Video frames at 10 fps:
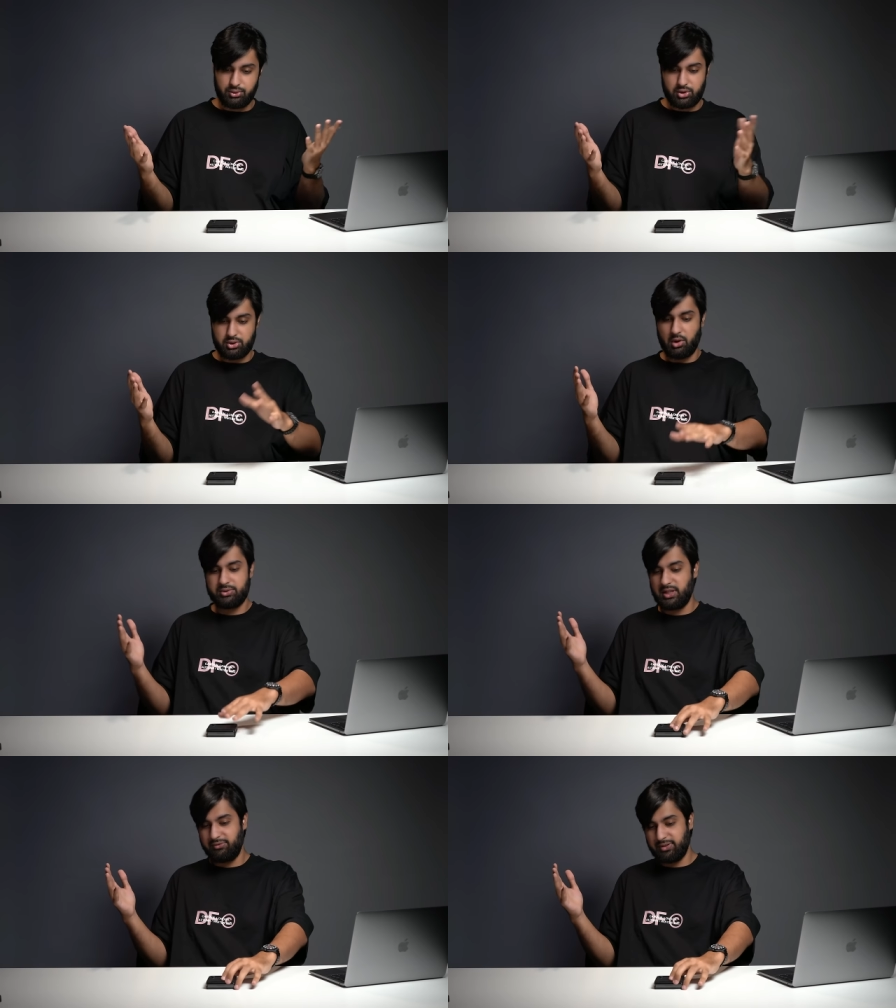There's no
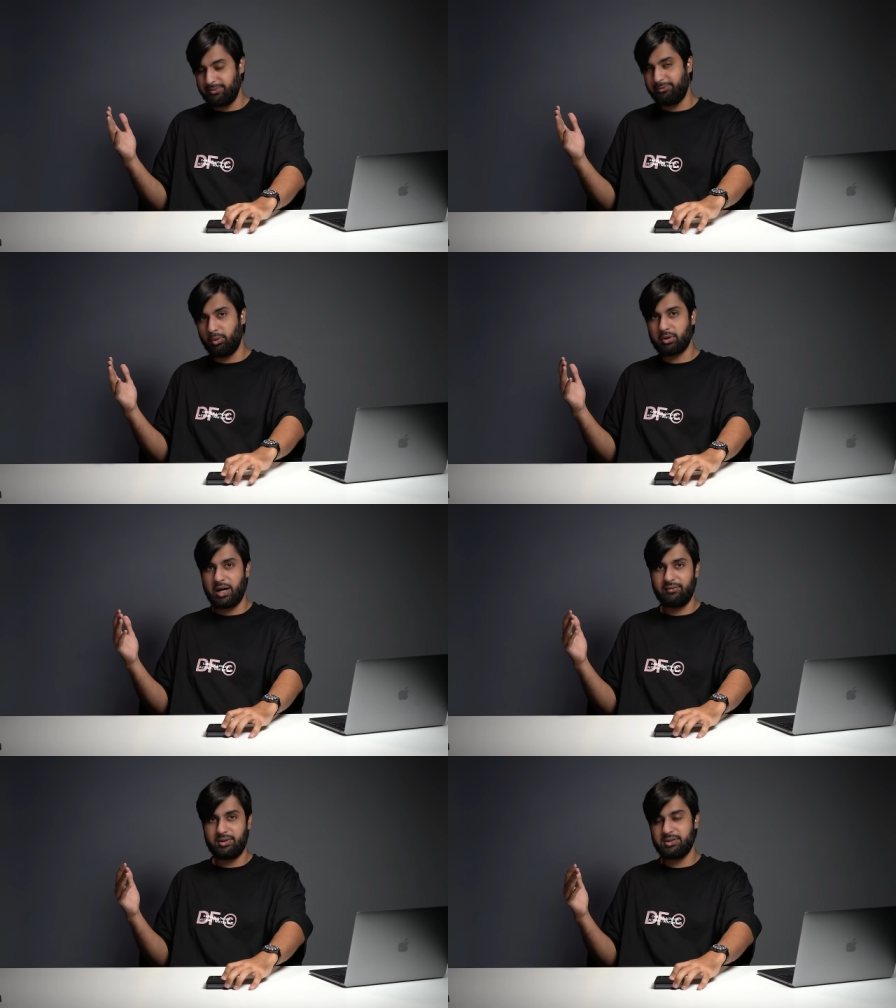Z Flip 4
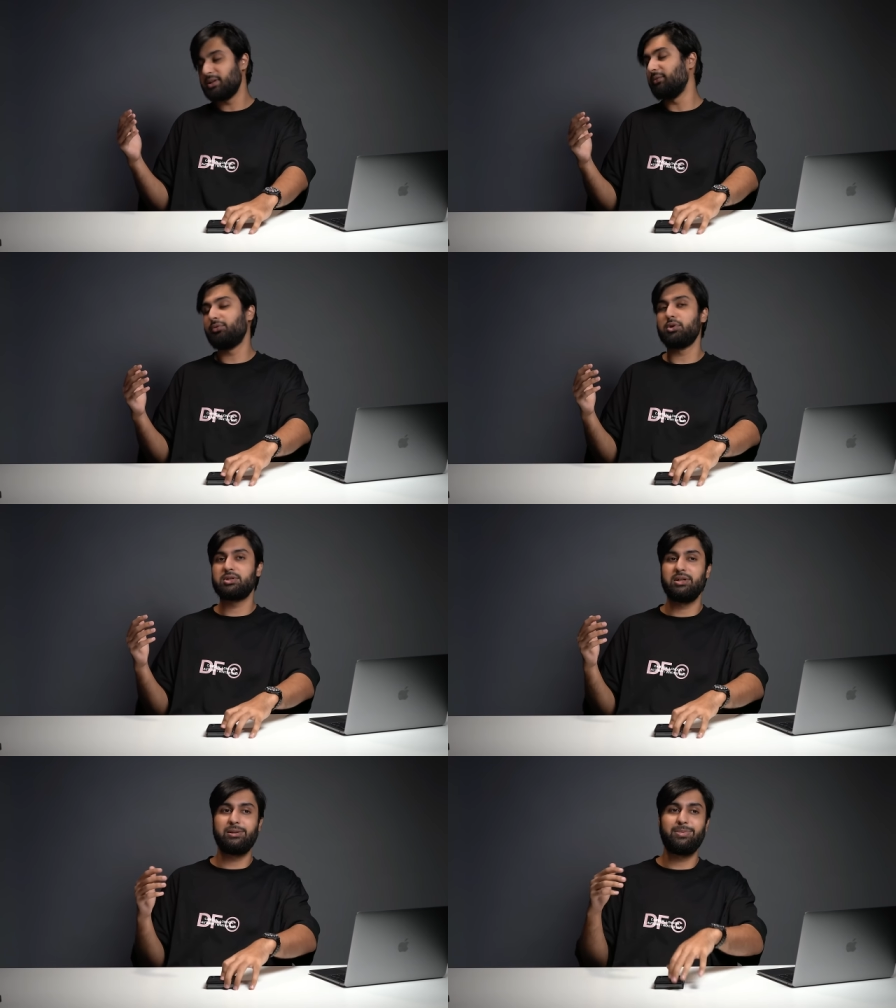covers, unfortunately,